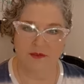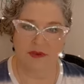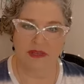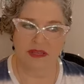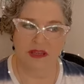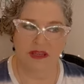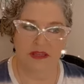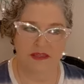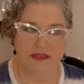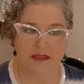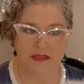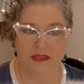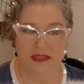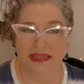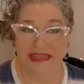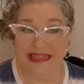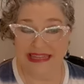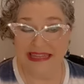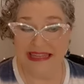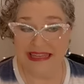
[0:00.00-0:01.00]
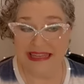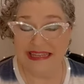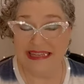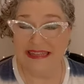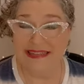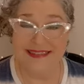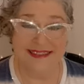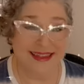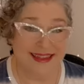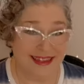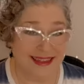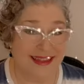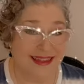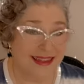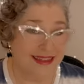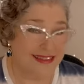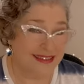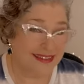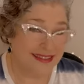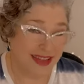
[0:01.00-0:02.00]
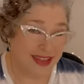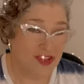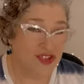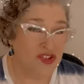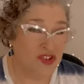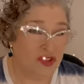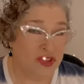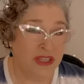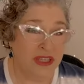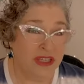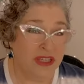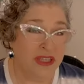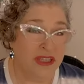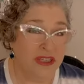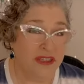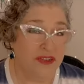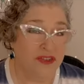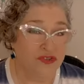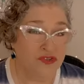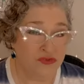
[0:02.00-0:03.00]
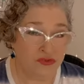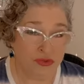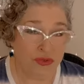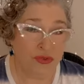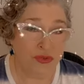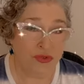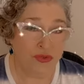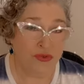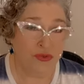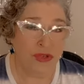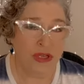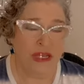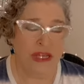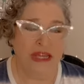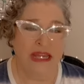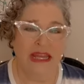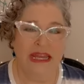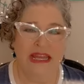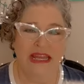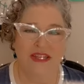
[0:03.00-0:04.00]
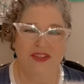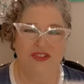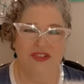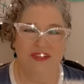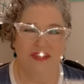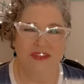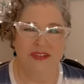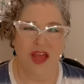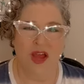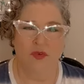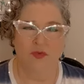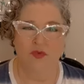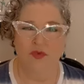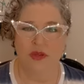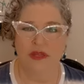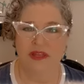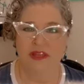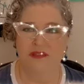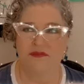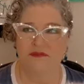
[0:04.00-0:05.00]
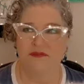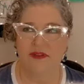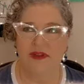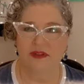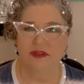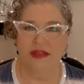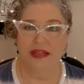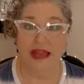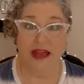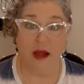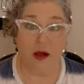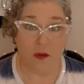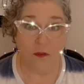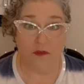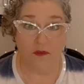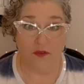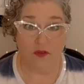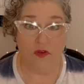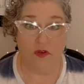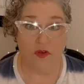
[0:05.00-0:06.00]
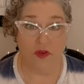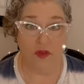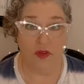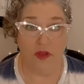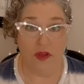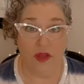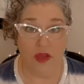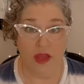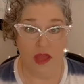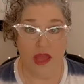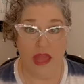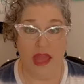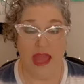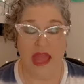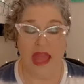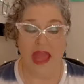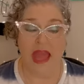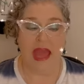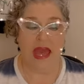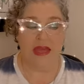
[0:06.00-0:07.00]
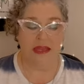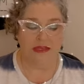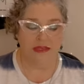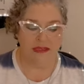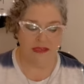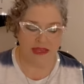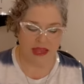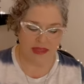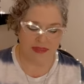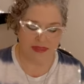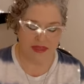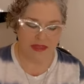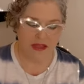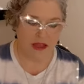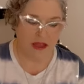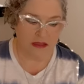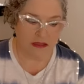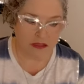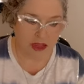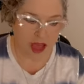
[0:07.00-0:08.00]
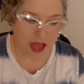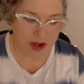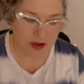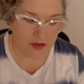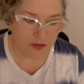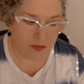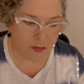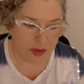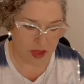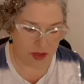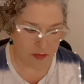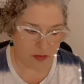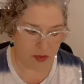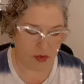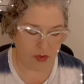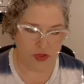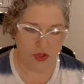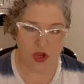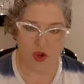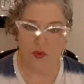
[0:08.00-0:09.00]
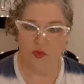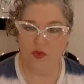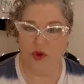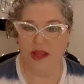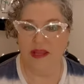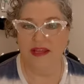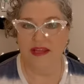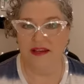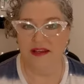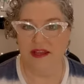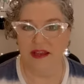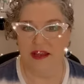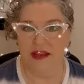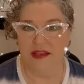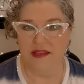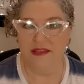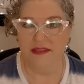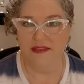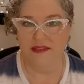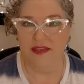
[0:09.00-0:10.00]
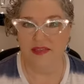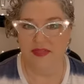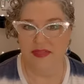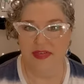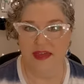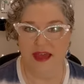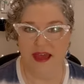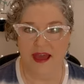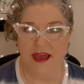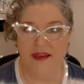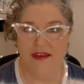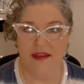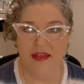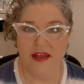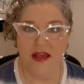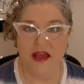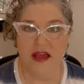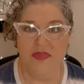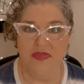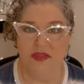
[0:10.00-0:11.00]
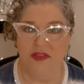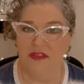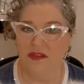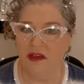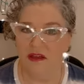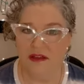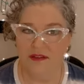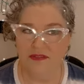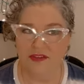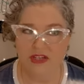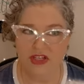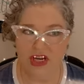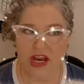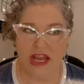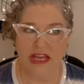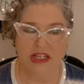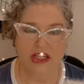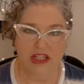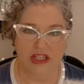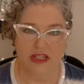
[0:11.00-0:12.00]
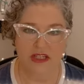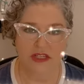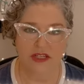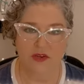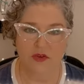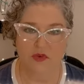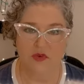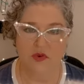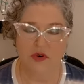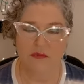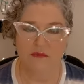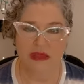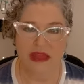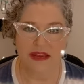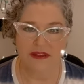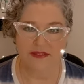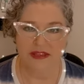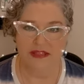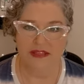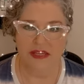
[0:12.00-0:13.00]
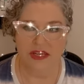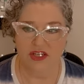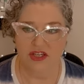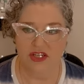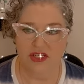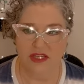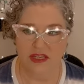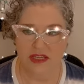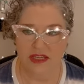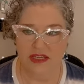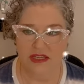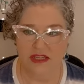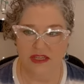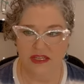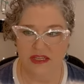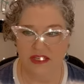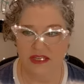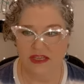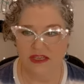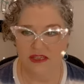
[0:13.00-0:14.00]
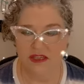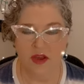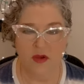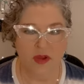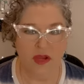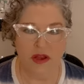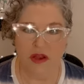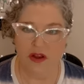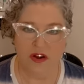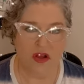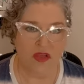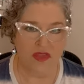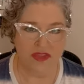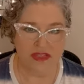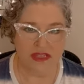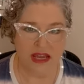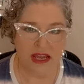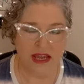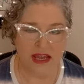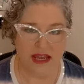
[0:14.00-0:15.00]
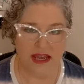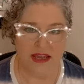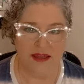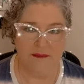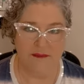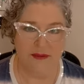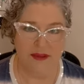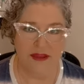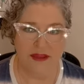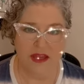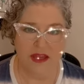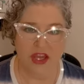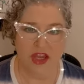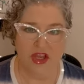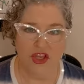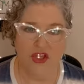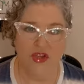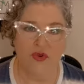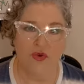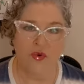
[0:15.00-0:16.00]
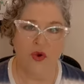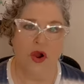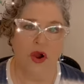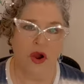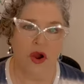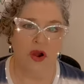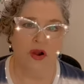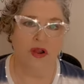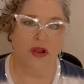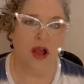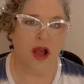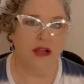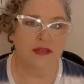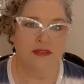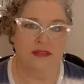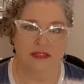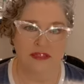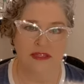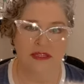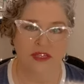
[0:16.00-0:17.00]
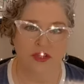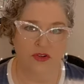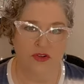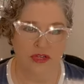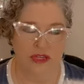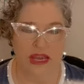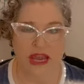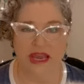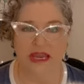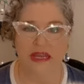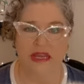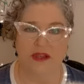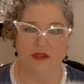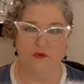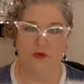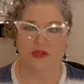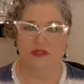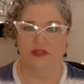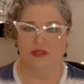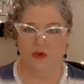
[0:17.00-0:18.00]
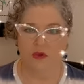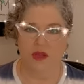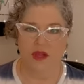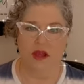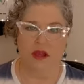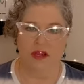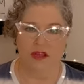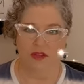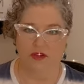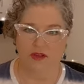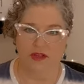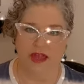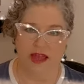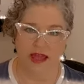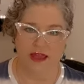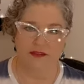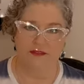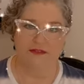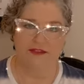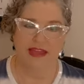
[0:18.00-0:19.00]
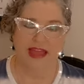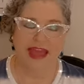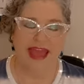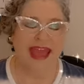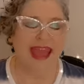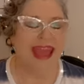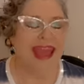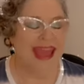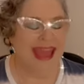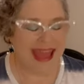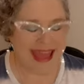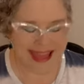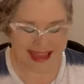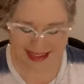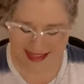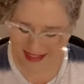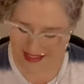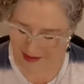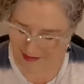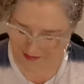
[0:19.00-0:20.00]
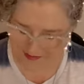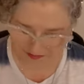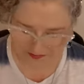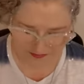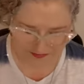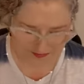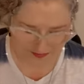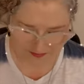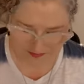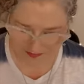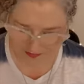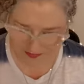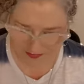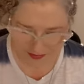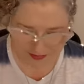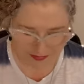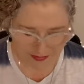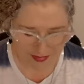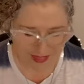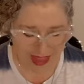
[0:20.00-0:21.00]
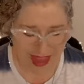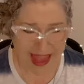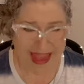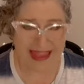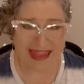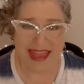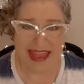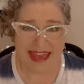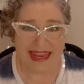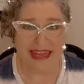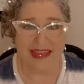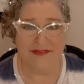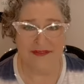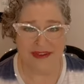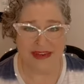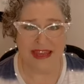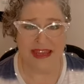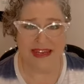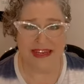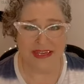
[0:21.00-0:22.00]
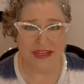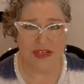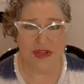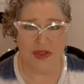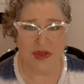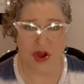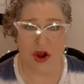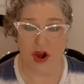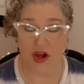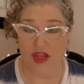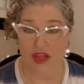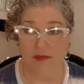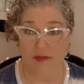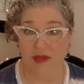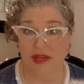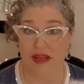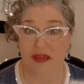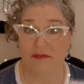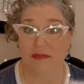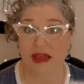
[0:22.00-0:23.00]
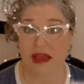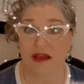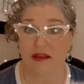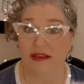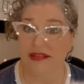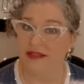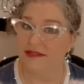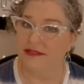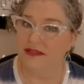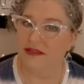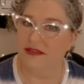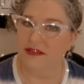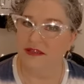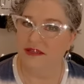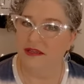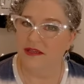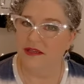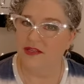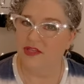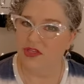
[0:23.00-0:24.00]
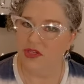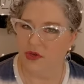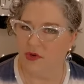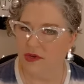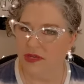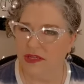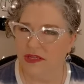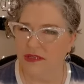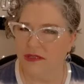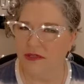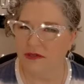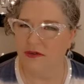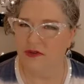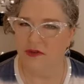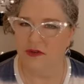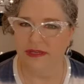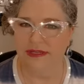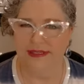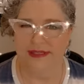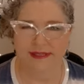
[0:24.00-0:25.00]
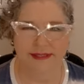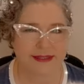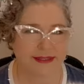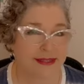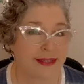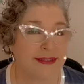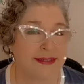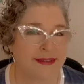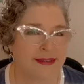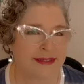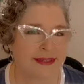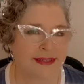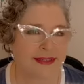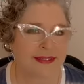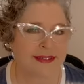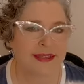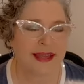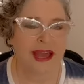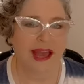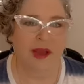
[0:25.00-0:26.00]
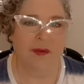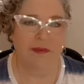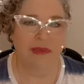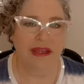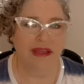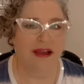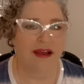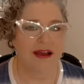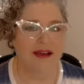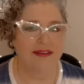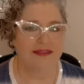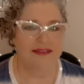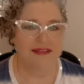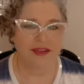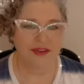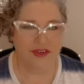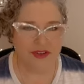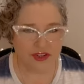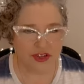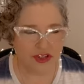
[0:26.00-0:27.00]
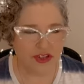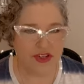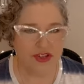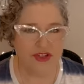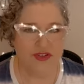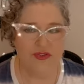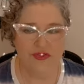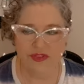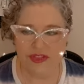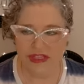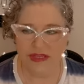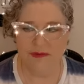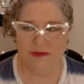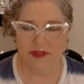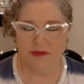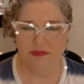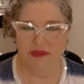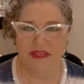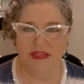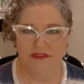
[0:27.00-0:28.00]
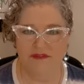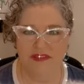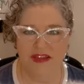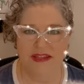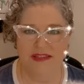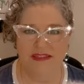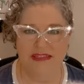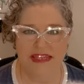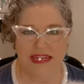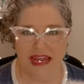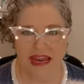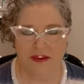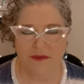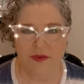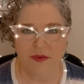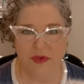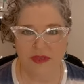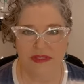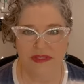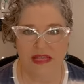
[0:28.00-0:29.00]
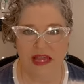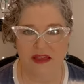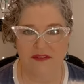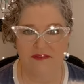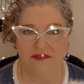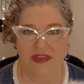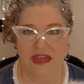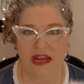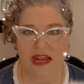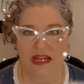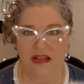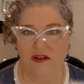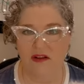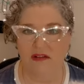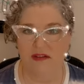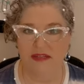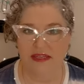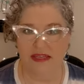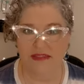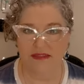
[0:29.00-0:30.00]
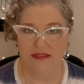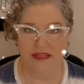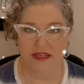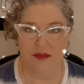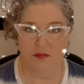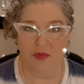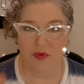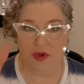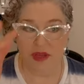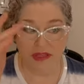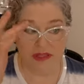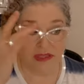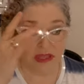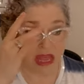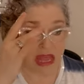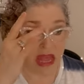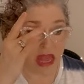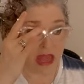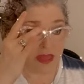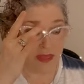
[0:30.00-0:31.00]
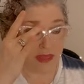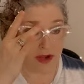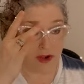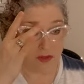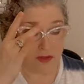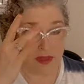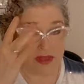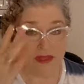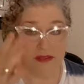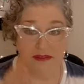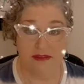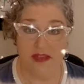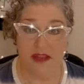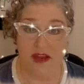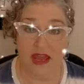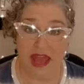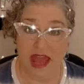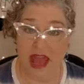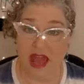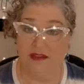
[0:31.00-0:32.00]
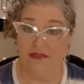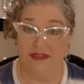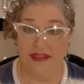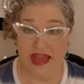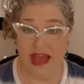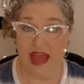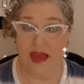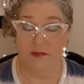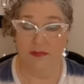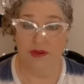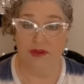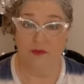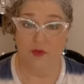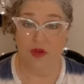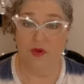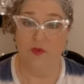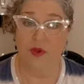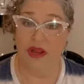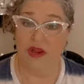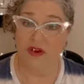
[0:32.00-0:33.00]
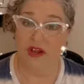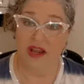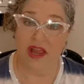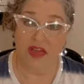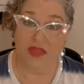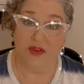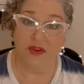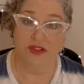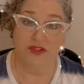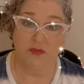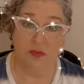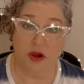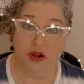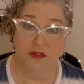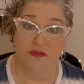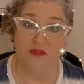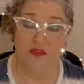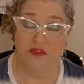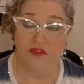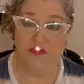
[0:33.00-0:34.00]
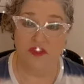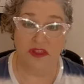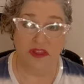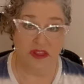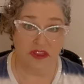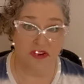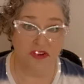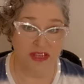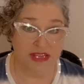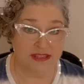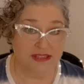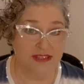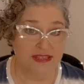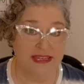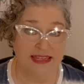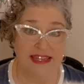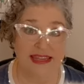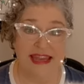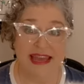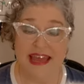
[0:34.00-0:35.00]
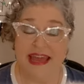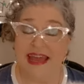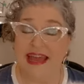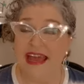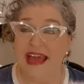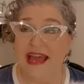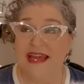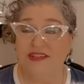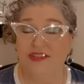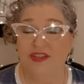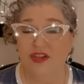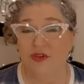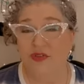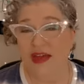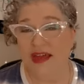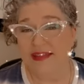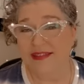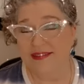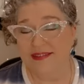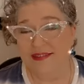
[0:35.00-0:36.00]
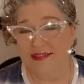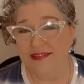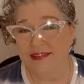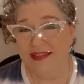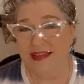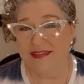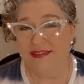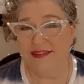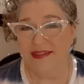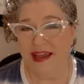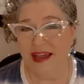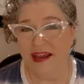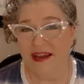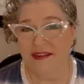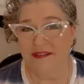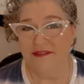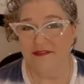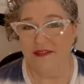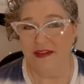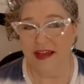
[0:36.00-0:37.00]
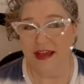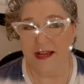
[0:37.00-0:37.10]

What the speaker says: because it is essentially true. It's just not really very helpful. And I think a lot of people don't recognize that the law of attraction or manifestation, it is going on all the time. You are constantly creating what's going on in your life. And I can't even get into the argument about is it choice or is it destiny? Because there do seem to be events in everyone's life that I call destiny points, that are things that have to happen one way or another. It's part of fulfilling your destiny. And so that's kind of,